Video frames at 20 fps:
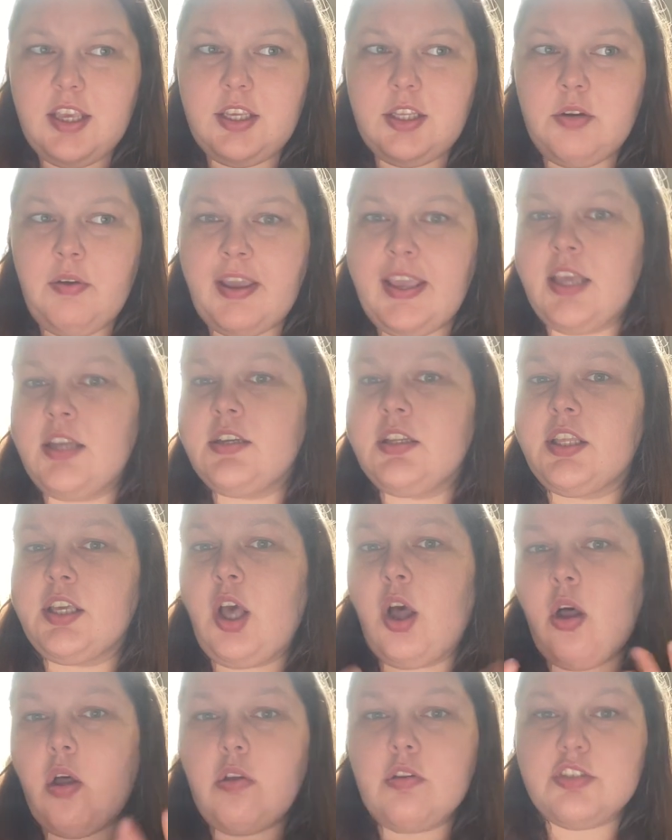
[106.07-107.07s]
you know handling
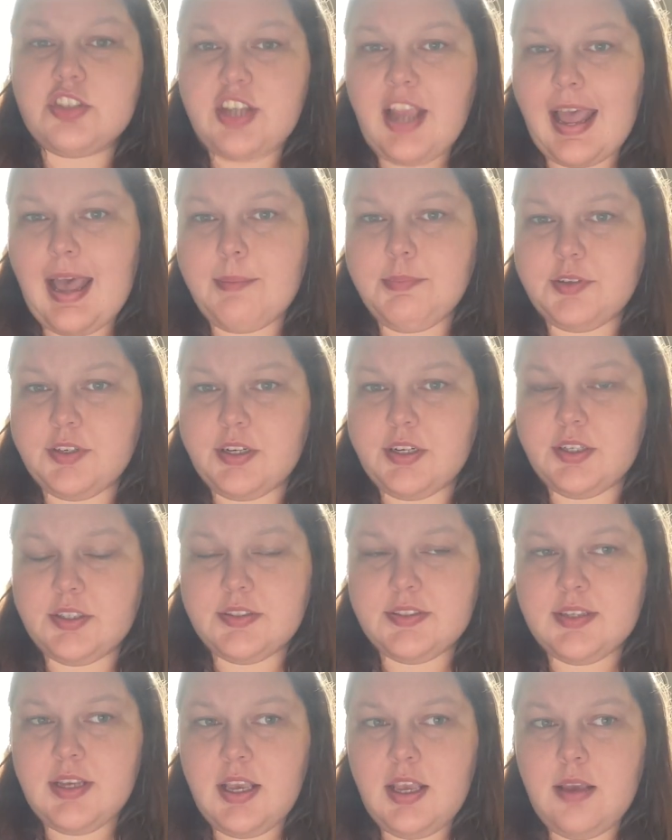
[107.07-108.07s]
whole
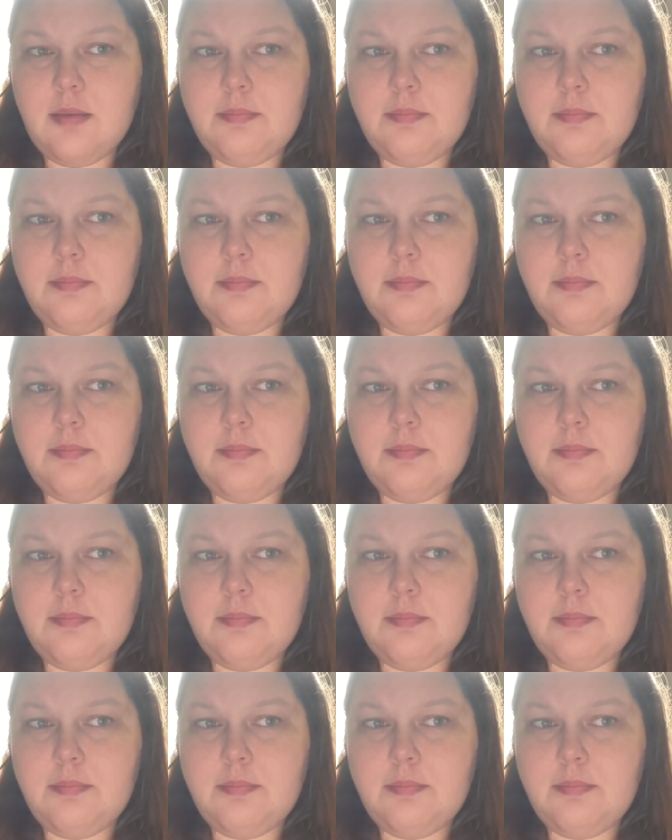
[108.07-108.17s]
chapters